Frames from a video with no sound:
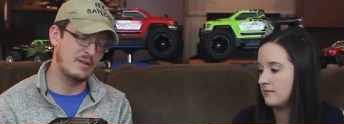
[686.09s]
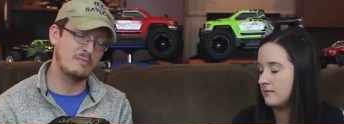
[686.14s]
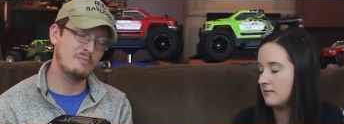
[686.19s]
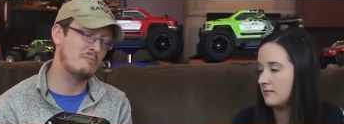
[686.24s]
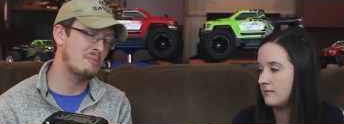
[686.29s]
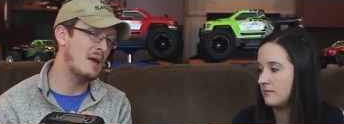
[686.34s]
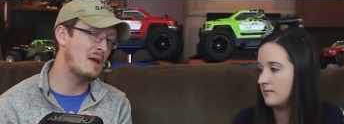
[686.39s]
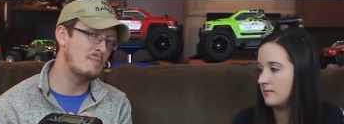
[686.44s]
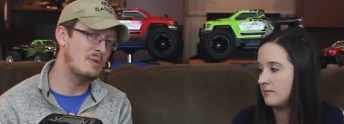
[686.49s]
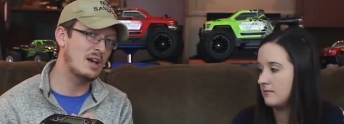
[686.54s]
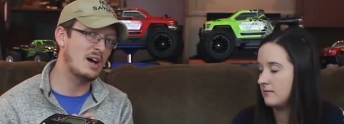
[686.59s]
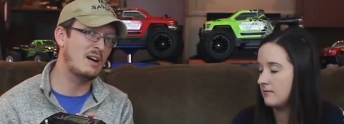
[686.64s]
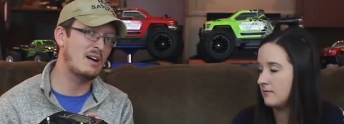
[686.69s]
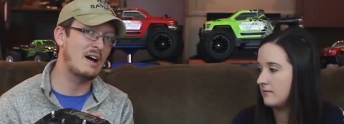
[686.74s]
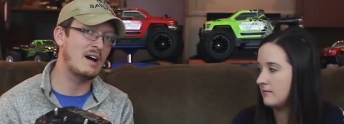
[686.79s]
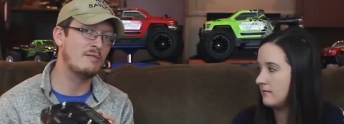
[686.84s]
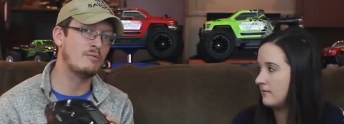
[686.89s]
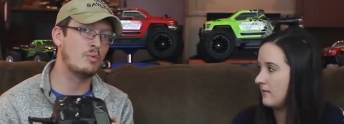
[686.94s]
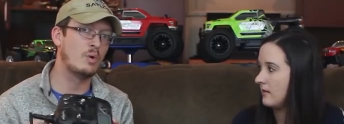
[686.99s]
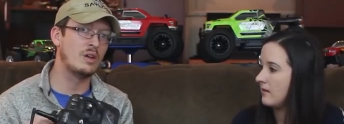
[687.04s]
Speaker 1: maybe I'll
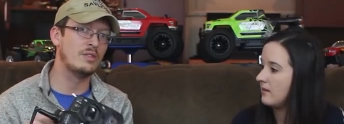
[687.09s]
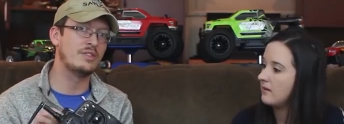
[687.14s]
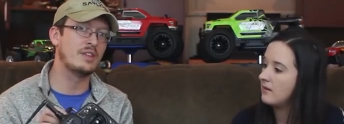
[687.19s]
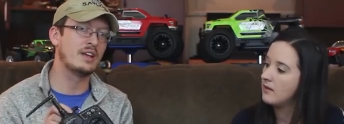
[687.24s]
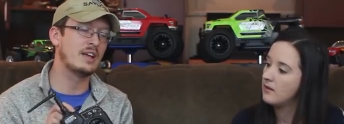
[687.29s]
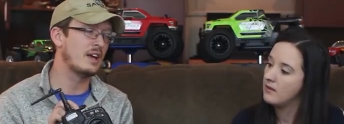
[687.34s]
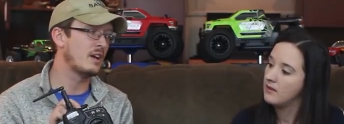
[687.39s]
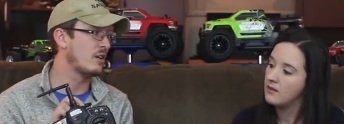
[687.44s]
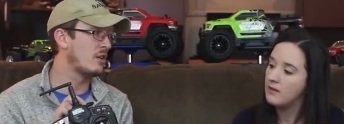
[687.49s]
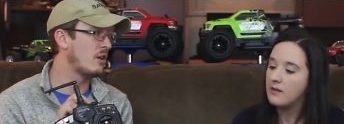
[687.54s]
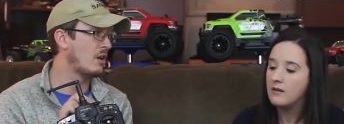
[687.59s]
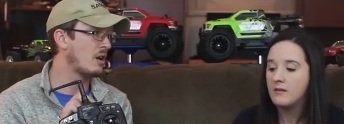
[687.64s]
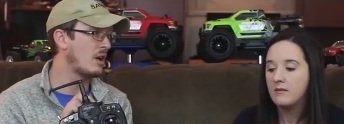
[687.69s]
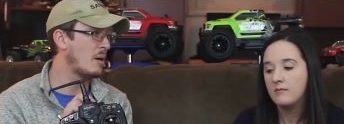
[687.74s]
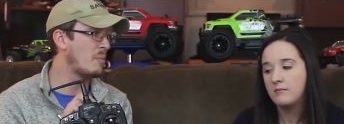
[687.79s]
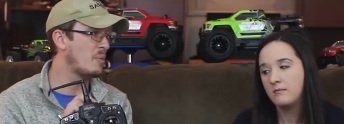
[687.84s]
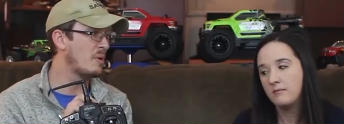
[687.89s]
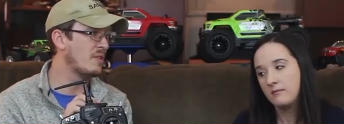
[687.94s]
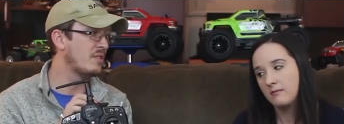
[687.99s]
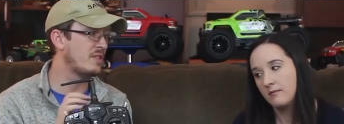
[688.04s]
have one thing I could hook
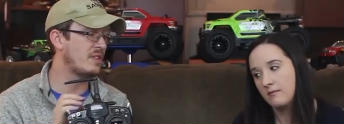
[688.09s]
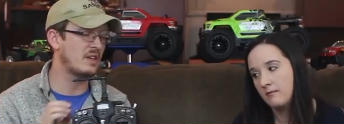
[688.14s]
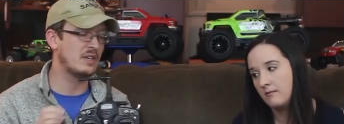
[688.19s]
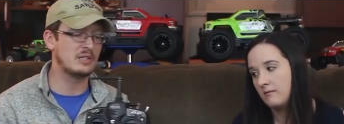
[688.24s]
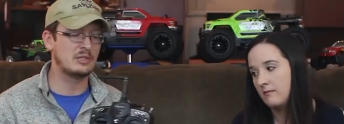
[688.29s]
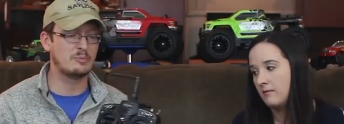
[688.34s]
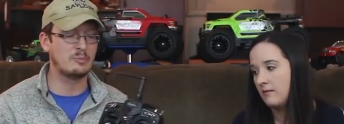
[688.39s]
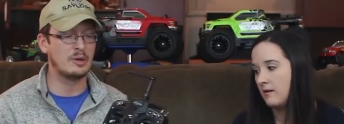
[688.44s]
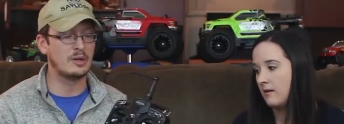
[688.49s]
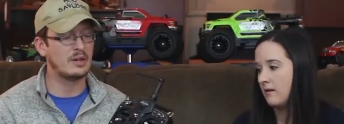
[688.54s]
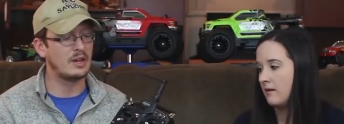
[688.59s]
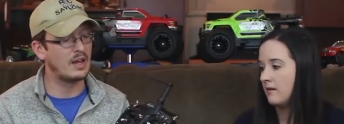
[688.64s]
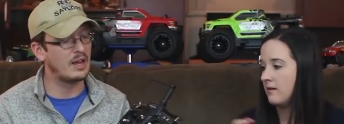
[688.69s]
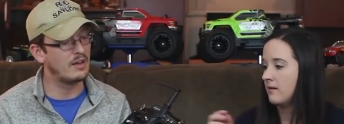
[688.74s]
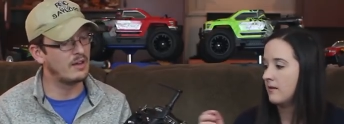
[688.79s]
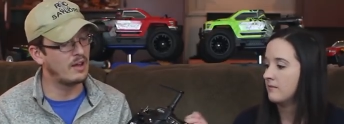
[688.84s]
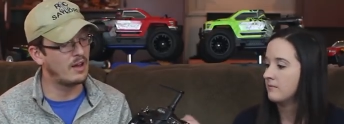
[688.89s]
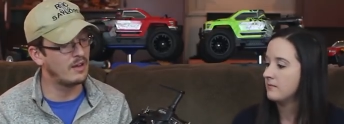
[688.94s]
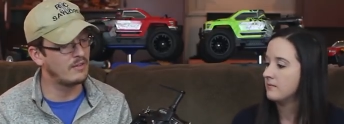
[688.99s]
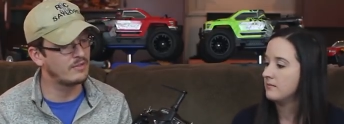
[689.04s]
up with this, but
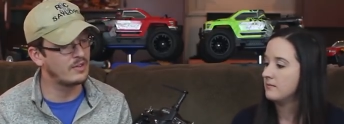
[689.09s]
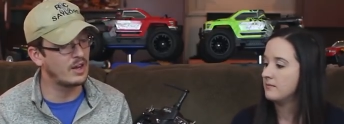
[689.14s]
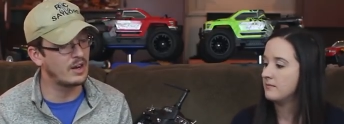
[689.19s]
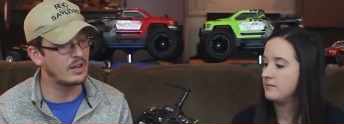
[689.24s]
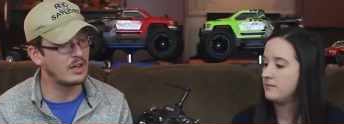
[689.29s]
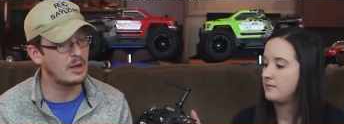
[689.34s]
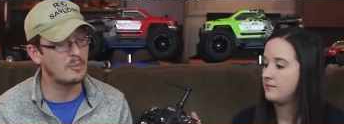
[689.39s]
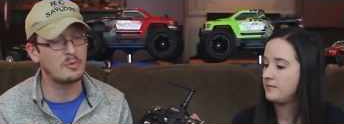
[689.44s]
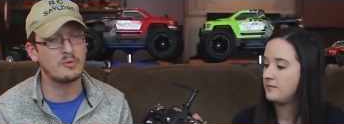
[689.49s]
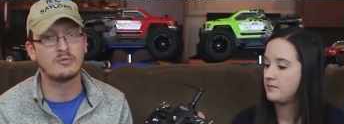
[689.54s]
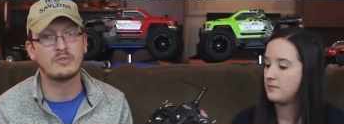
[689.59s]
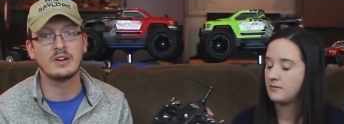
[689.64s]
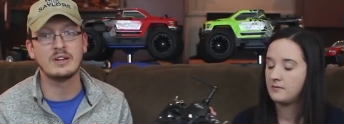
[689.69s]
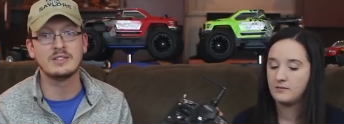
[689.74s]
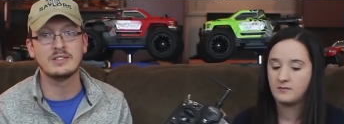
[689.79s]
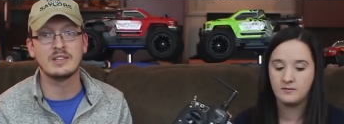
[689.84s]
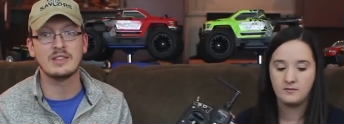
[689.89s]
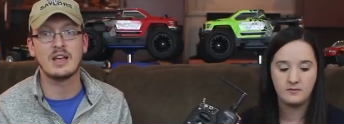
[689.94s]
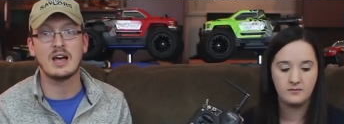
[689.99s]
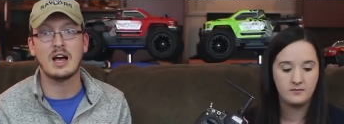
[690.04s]
I've got a couple friends
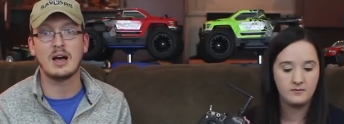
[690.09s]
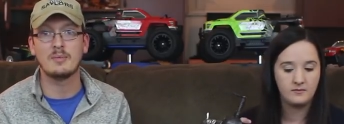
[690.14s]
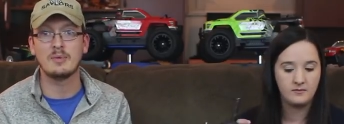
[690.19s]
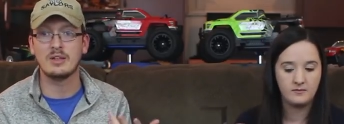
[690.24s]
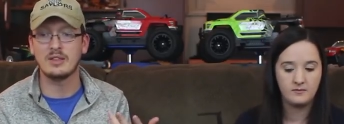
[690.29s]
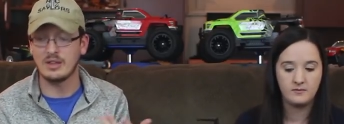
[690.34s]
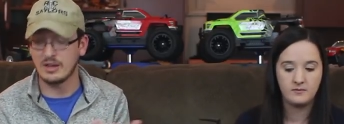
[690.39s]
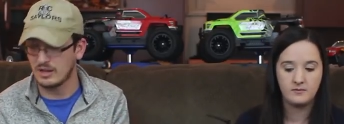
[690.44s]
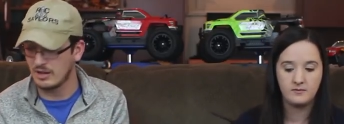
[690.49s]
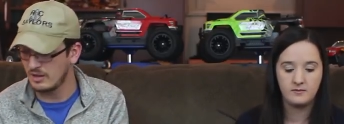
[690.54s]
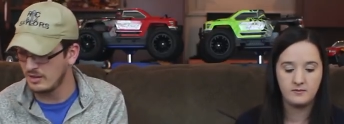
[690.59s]
in the hobby that